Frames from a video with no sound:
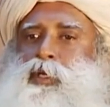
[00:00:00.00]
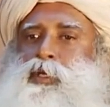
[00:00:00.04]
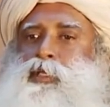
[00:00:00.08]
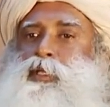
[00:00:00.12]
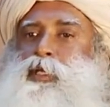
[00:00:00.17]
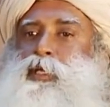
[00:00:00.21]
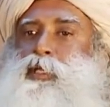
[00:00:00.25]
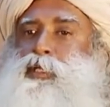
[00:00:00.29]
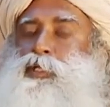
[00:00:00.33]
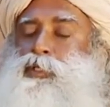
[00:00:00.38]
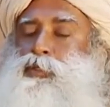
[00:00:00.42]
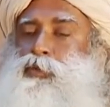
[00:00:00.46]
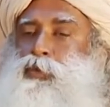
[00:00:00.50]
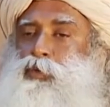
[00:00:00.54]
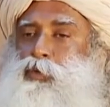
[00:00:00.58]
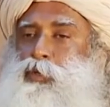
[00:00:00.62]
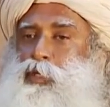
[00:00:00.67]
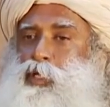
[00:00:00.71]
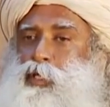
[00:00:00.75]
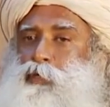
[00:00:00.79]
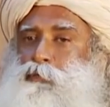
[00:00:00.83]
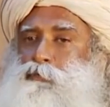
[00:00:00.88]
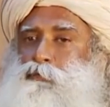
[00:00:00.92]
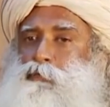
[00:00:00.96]
There is
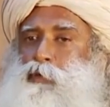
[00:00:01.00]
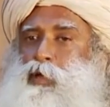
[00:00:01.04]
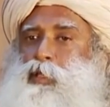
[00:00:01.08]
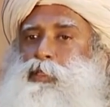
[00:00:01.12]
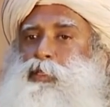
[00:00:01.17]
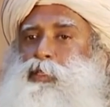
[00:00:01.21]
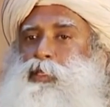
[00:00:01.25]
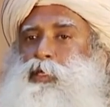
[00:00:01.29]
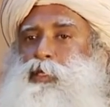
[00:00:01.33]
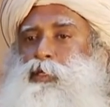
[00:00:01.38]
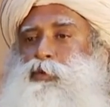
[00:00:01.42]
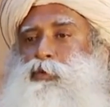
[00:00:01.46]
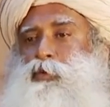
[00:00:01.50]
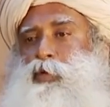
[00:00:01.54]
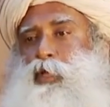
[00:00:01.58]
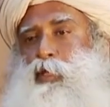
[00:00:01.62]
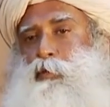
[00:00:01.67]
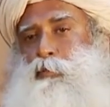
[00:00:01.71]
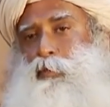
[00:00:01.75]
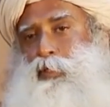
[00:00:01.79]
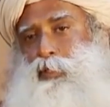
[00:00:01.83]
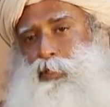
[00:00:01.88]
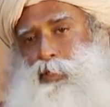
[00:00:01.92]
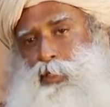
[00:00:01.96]
only one thing you
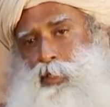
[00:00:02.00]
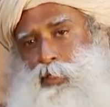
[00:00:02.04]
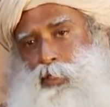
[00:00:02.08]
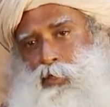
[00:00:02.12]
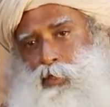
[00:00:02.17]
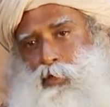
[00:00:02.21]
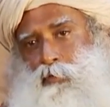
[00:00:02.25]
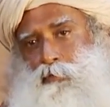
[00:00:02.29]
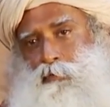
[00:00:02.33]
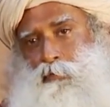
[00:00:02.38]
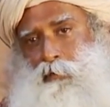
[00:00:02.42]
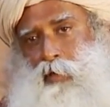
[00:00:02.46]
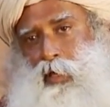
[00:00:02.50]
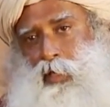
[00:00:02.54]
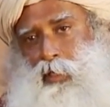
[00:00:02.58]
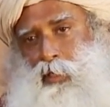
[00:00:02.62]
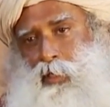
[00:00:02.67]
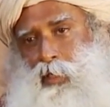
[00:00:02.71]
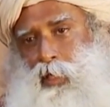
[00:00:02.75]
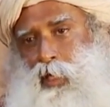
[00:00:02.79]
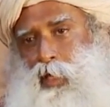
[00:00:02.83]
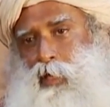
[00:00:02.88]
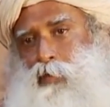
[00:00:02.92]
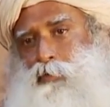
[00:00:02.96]
can be certain of right
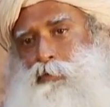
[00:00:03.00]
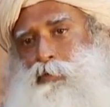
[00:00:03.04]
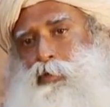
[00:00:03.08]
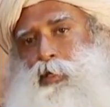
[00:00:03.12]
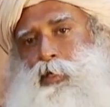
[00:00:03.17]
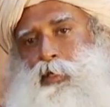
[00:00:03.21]
now,